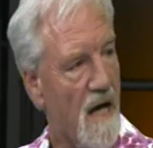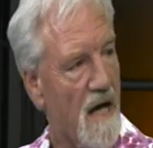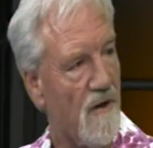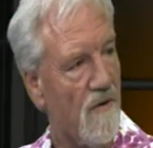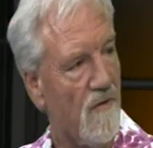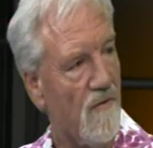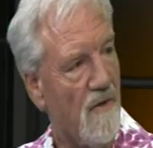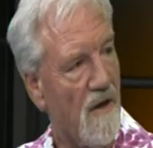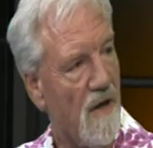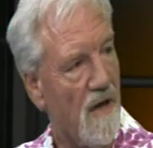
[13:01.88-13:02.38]
out
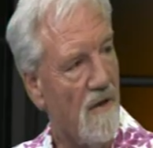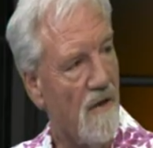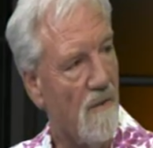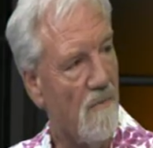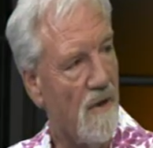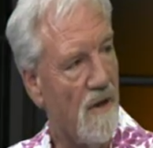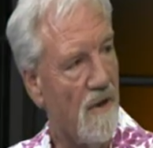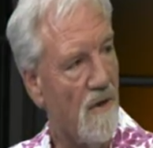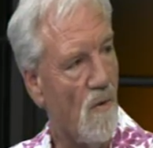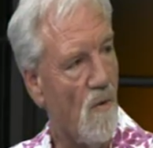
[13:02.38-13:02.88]
of uh, the
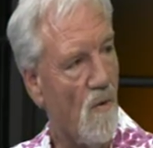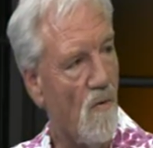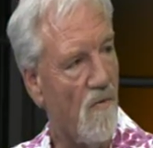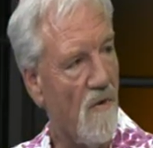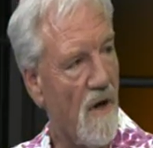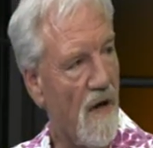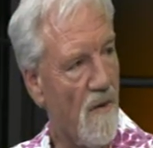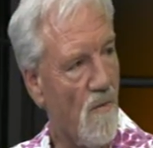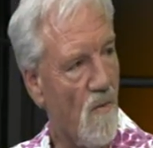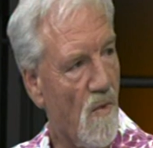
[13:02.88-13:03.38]
political
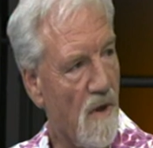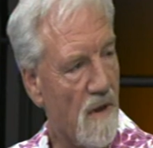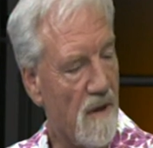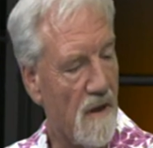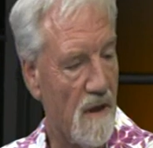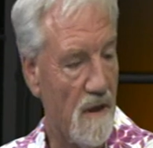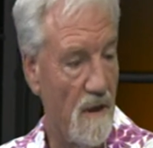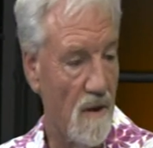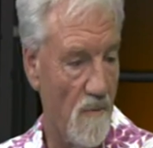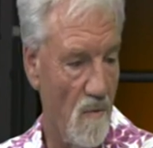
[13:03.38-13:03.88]
framework,
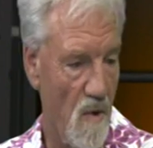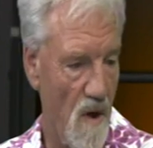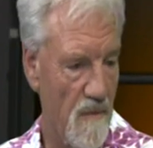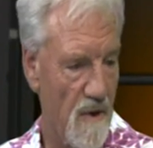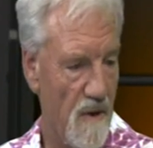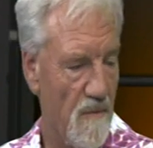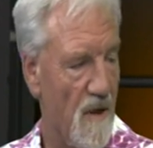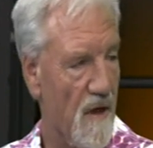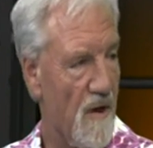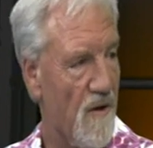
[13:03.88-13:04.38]
and it
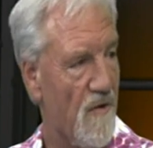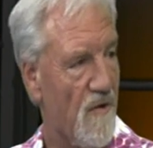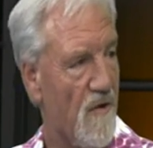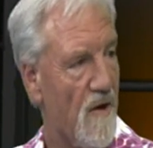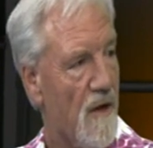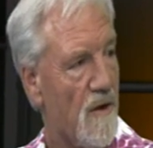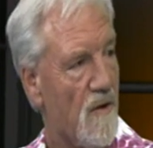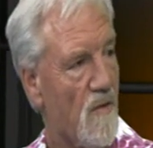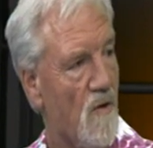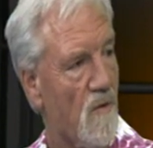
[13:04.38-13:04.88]
probably means
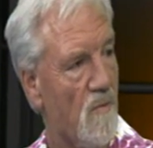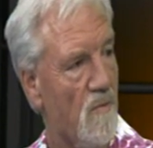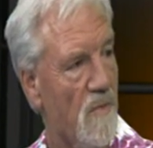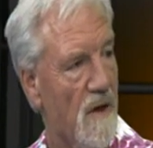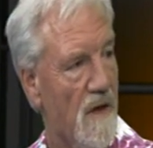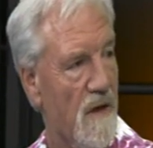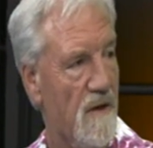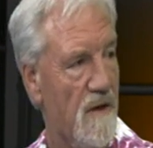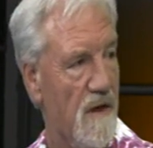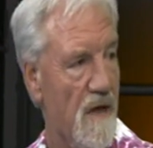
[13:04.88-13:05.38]
that it could
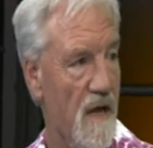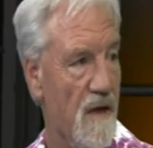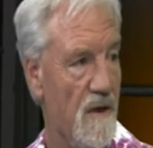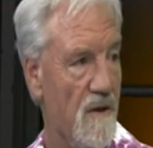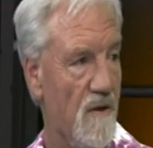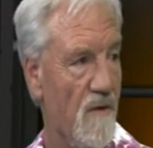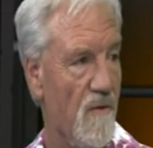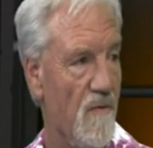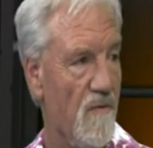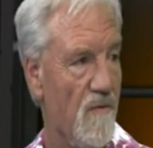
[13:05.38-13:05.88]
be the
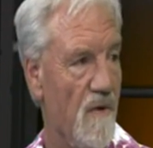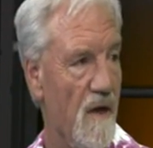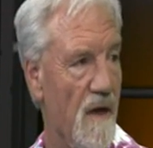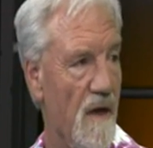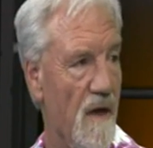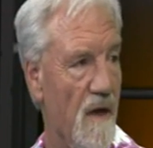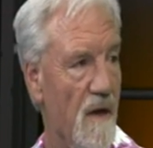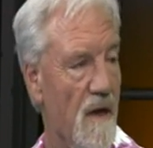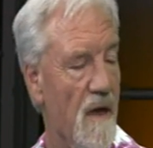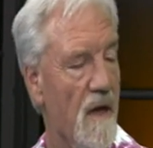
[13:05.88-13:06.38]
end of
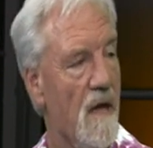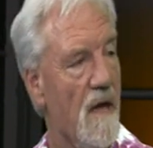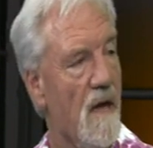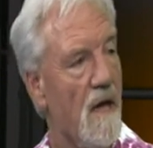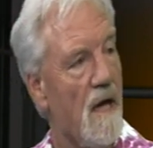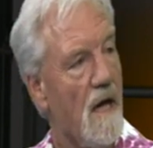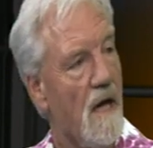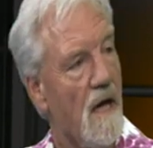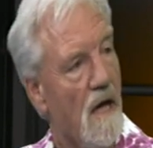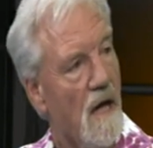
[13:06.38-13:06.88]
uh,
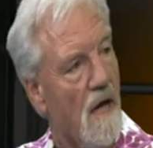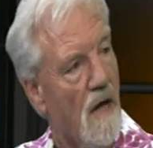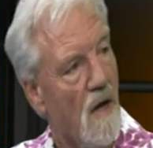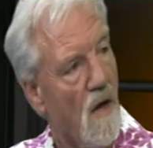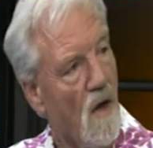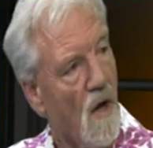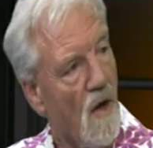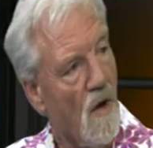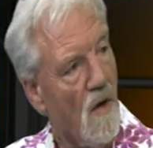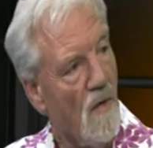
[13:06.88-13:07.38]
uh,
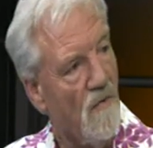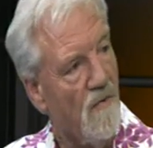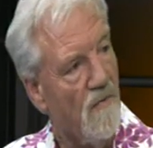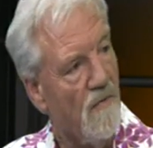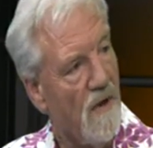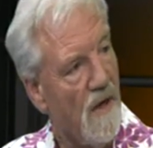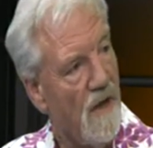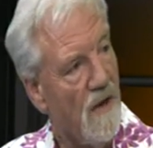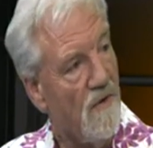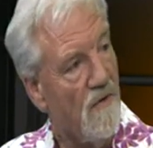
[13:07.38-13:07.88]
of
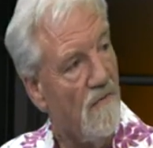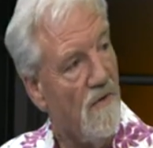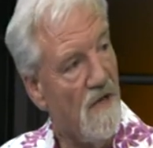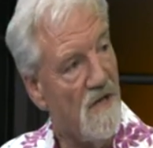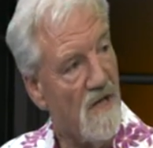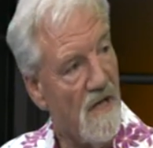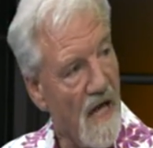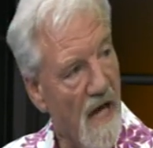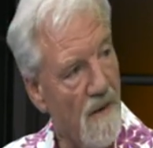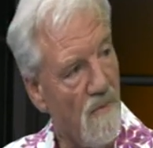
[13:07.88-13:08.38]
uh, the
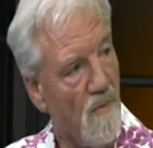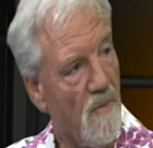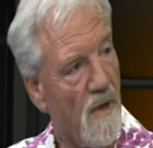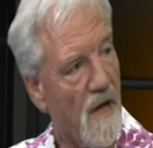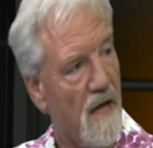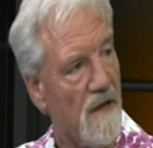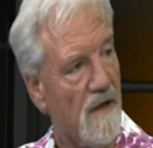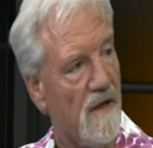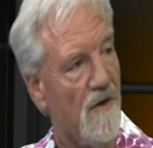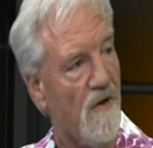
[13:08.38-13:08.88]
Fiji Labour
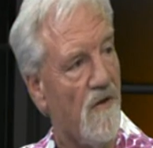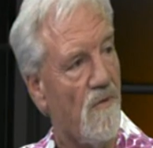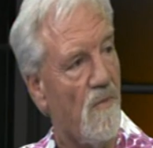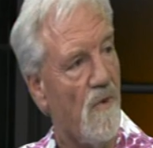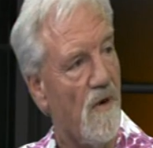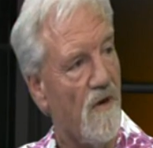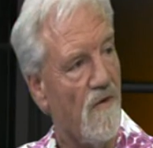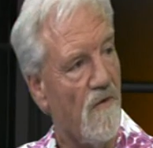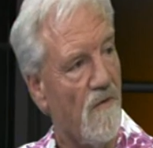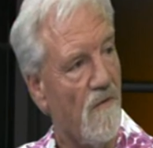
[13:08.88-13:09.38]
Party in its
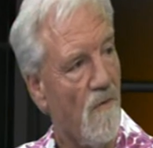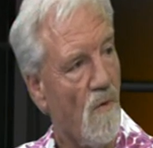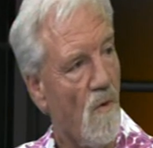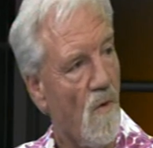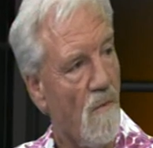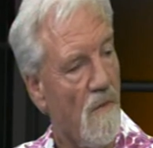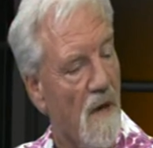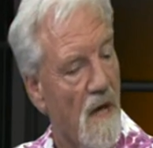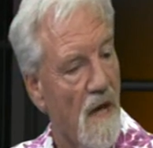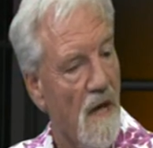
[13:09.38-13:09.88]
present
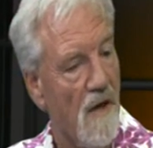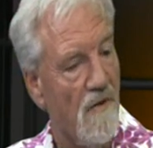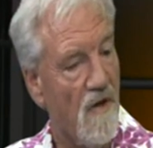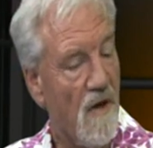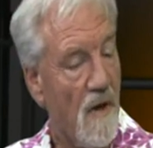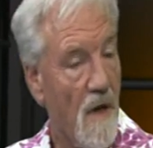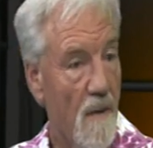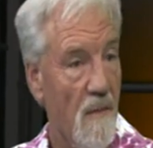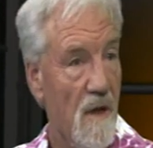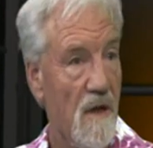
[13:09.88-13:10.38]
form.
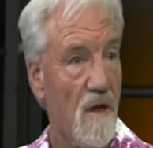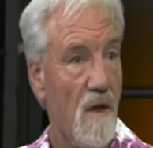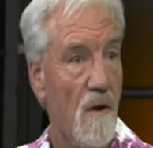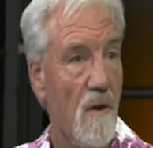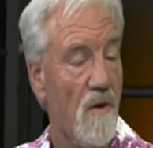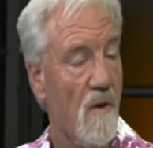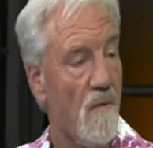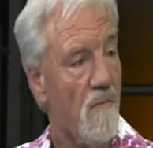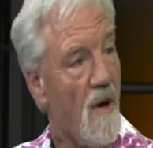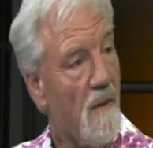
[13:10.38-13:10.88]
See, I mean,
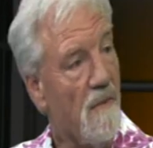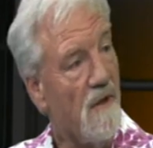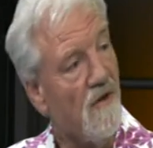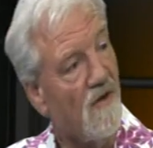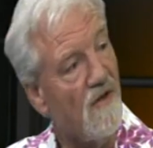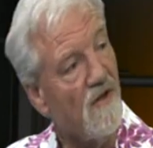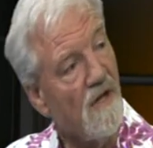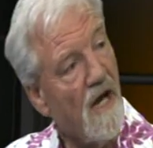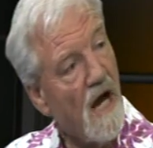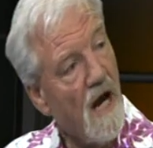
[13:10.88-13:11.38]
uh, probably
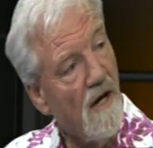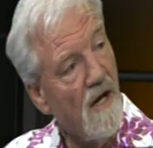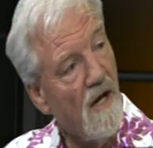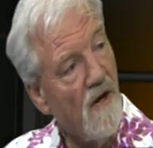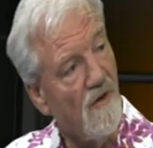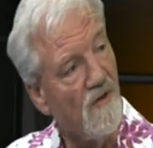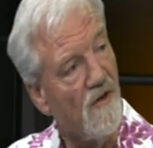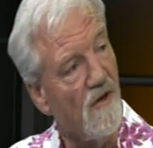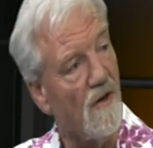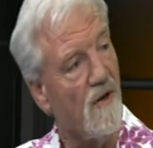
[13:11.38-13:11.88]
the
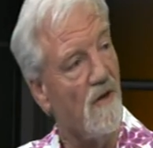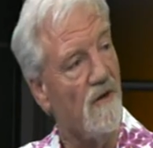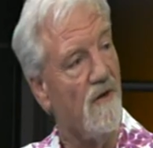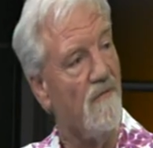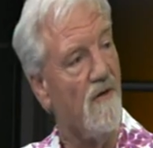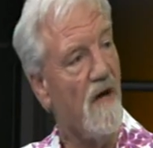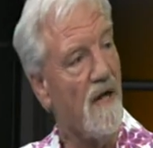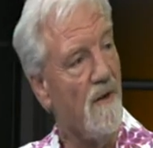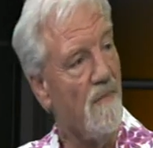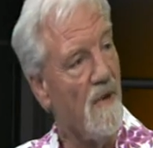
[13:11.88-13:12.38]
scenarios that could
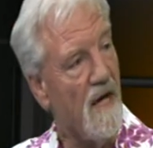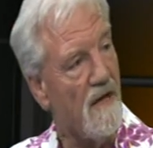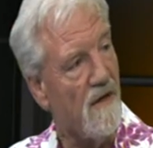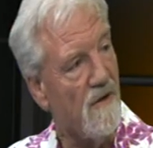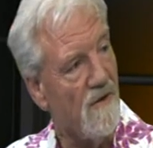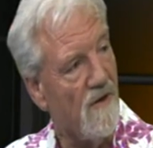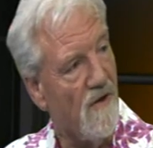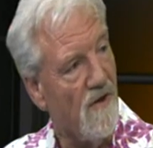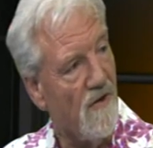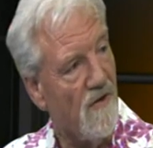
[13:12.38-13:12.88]
develop out
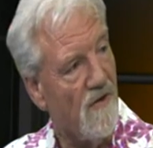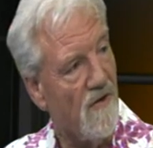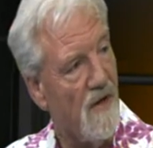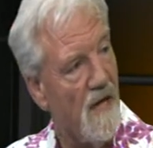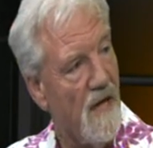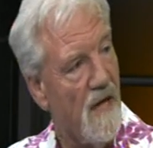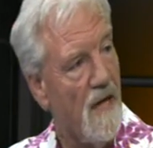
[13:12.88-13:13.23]
of this